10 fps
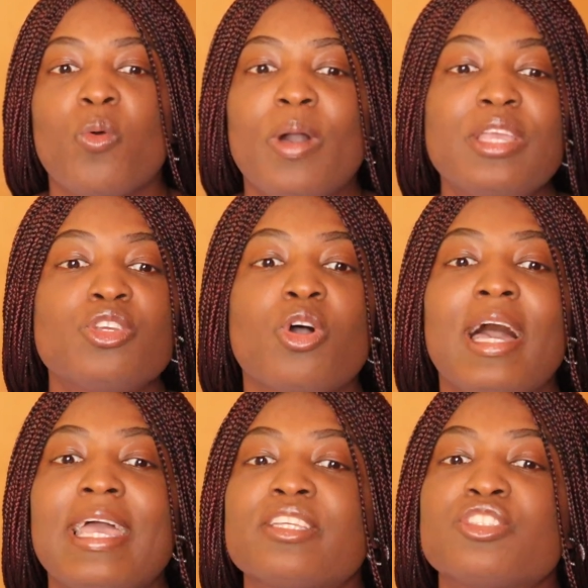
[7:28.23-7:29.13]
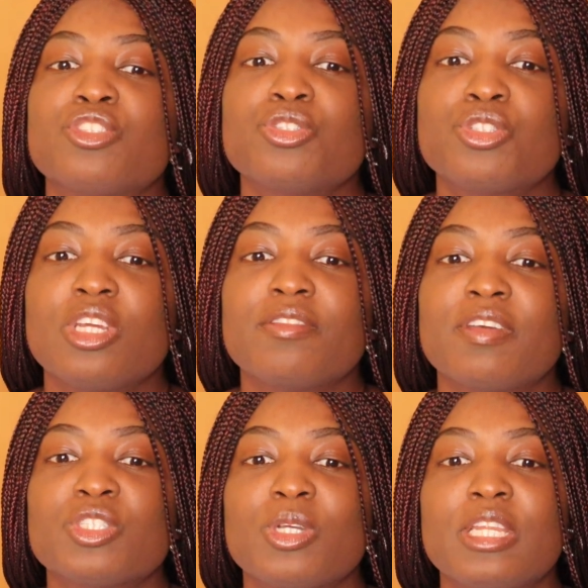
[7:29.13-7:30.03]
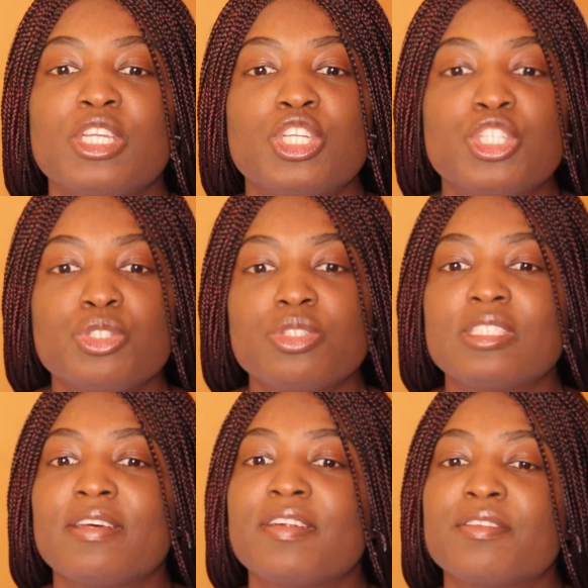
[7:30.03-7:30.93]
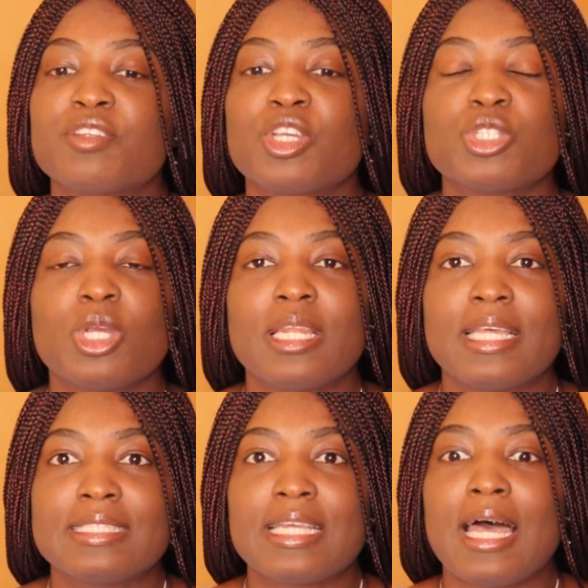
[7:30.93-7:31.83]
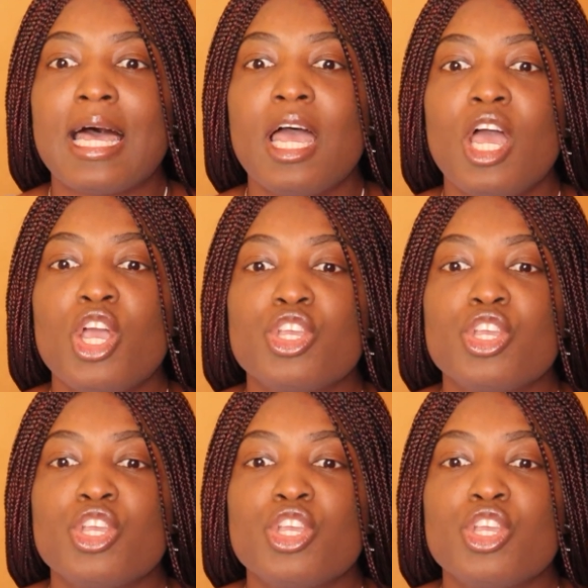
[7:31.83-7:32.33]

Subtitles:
When your higher institution eventually issues the verification letter,